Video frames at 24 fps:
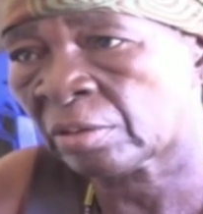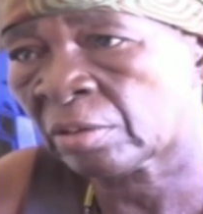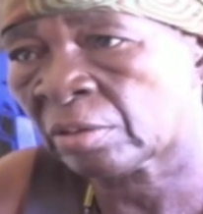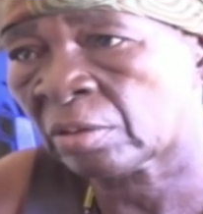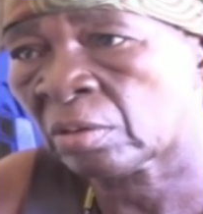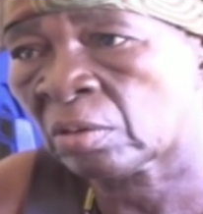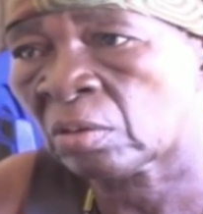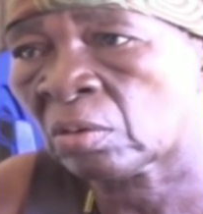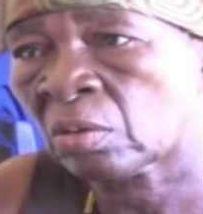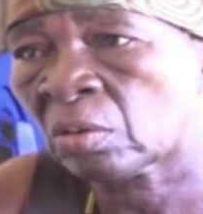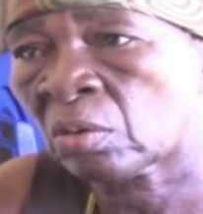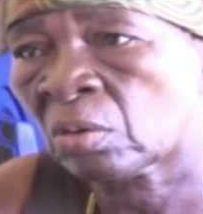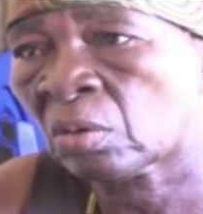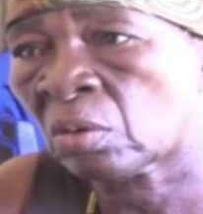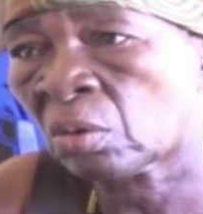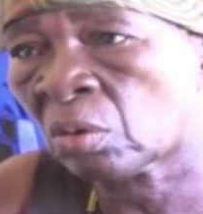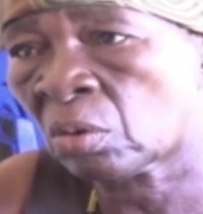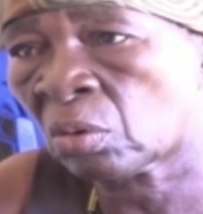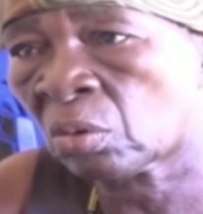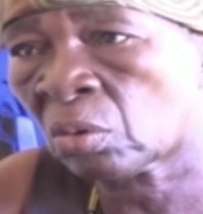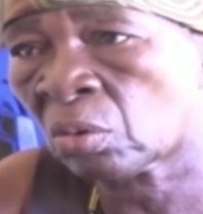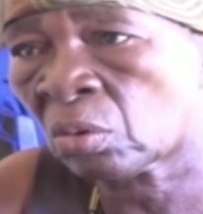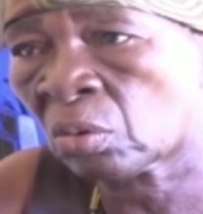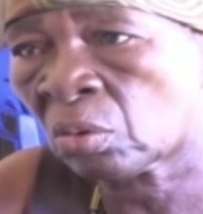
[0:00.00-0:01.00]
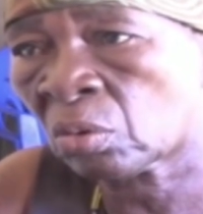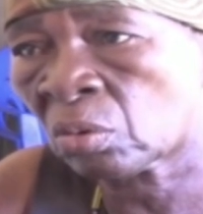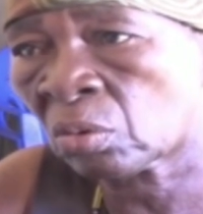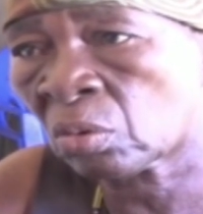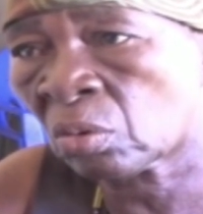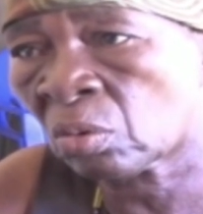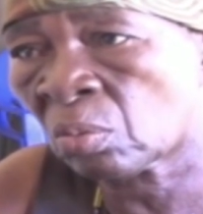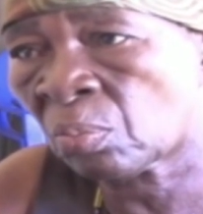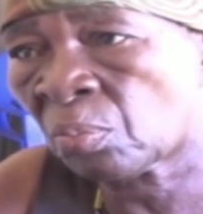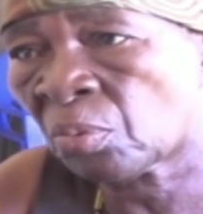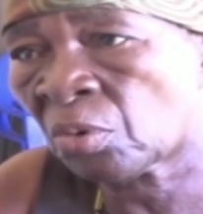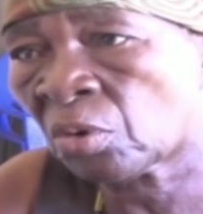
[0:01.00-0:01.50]
and oh,
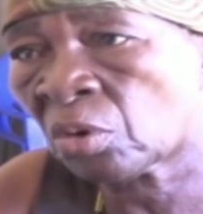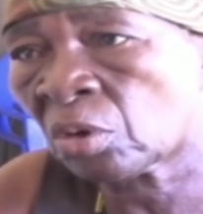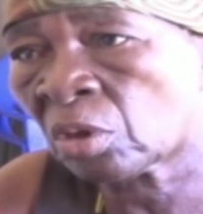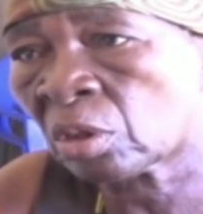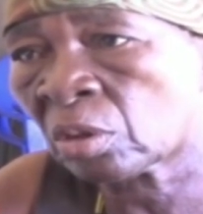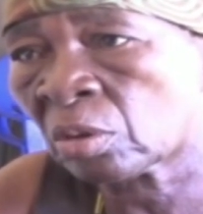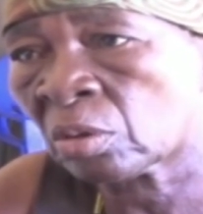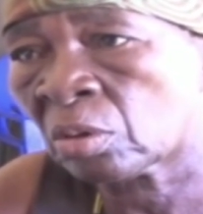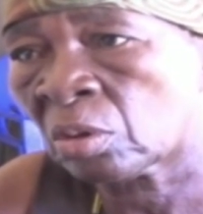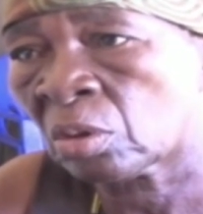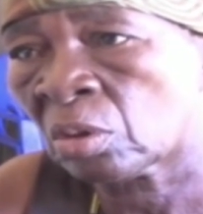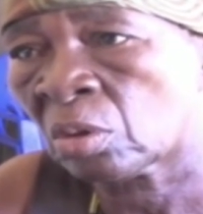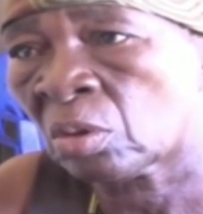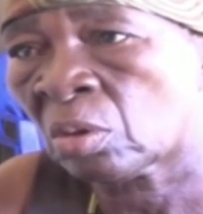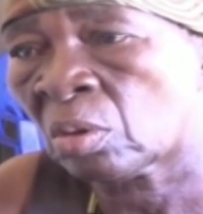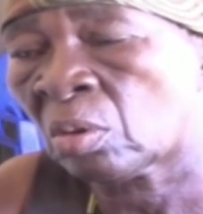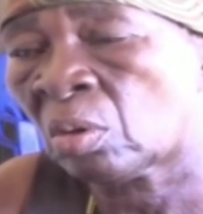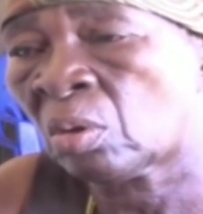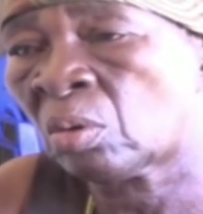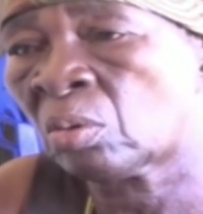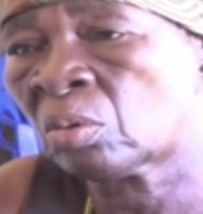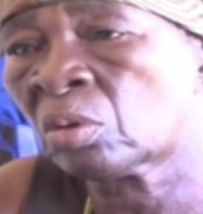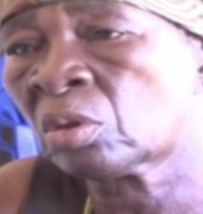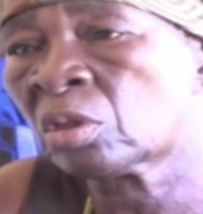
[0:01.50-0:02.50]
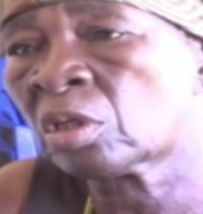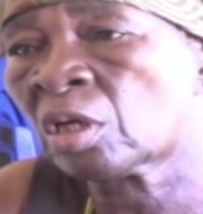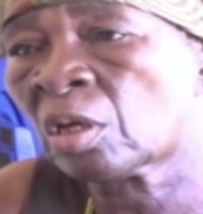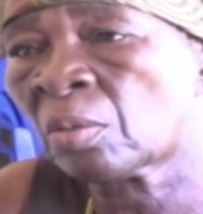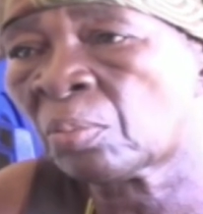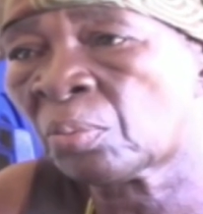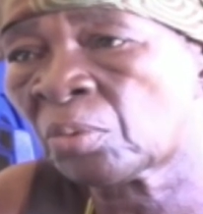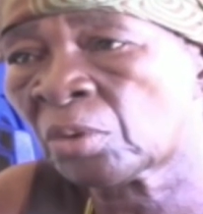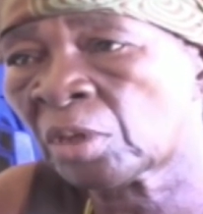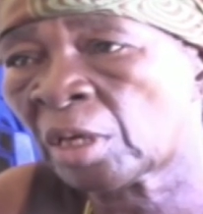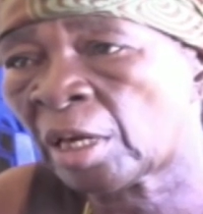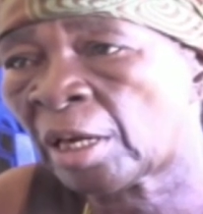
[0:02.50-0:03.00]
she also looks at it, oh,
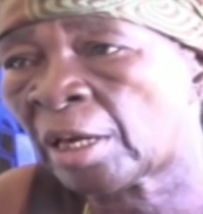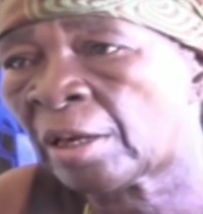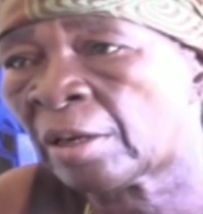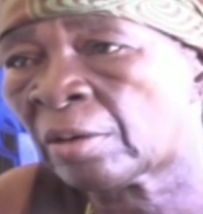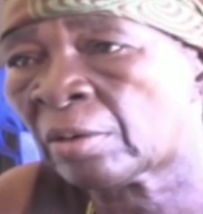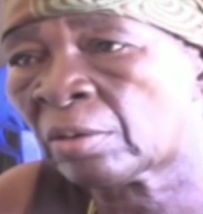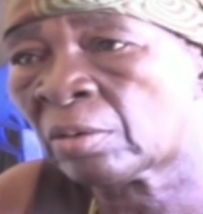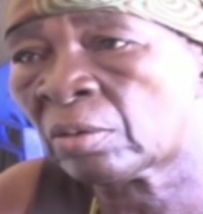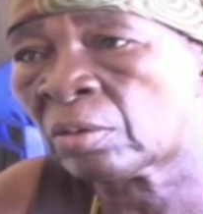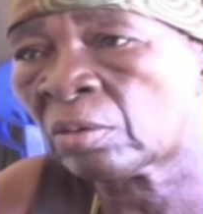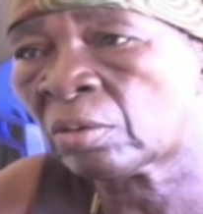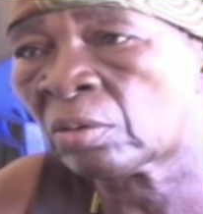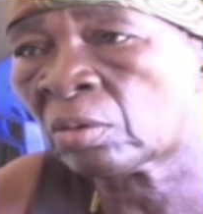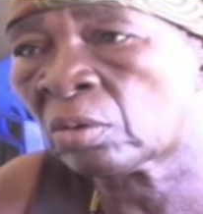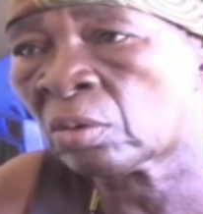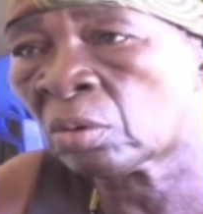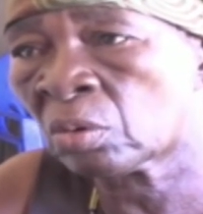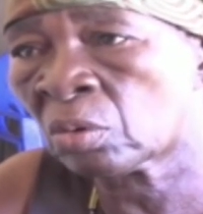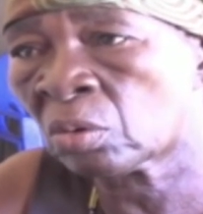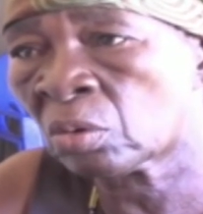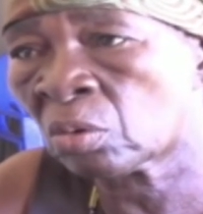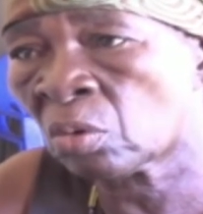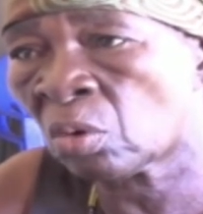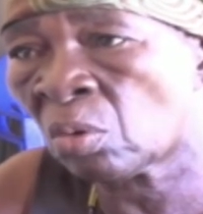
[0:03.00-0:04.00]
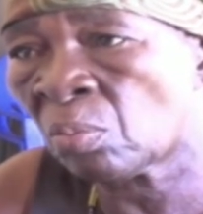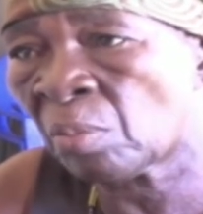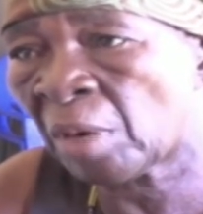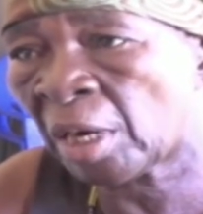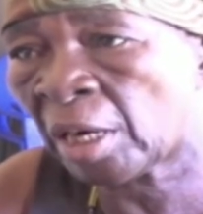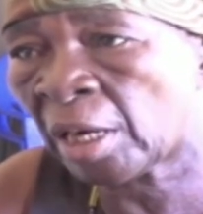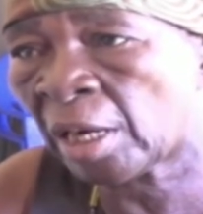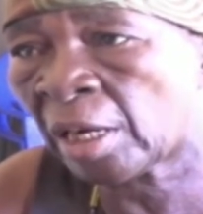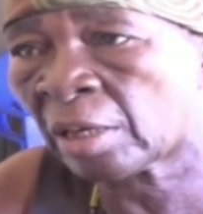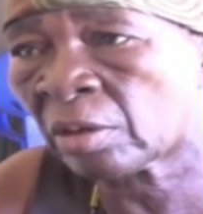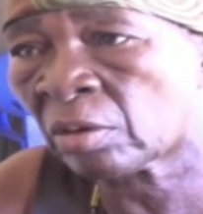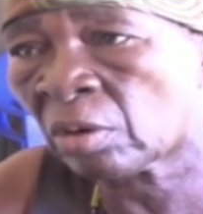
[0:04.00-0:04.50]
sometimes she refers them oh, to
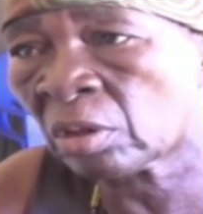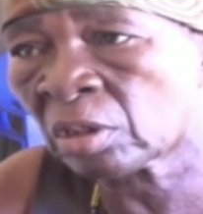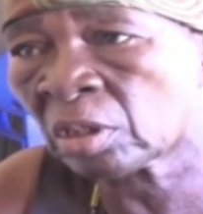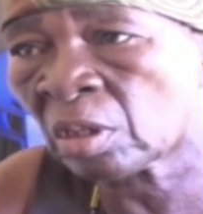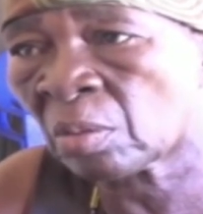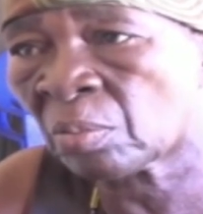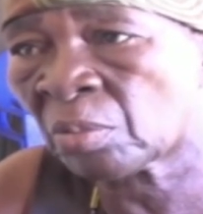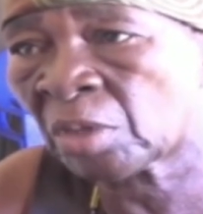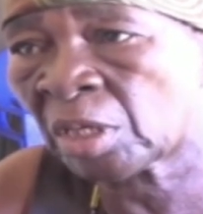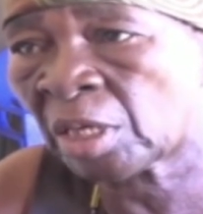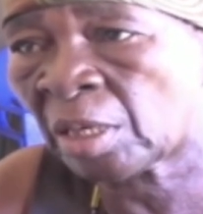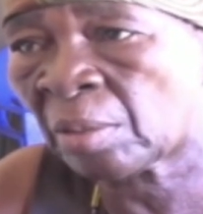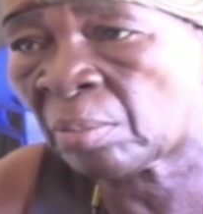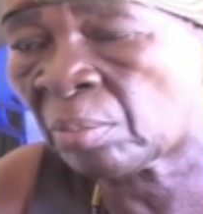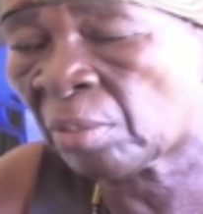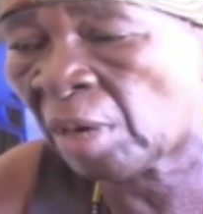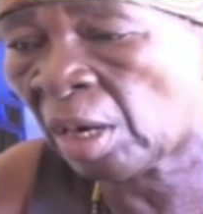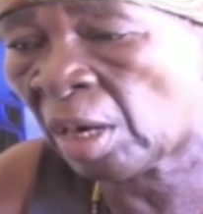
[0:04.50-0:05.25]
go back to the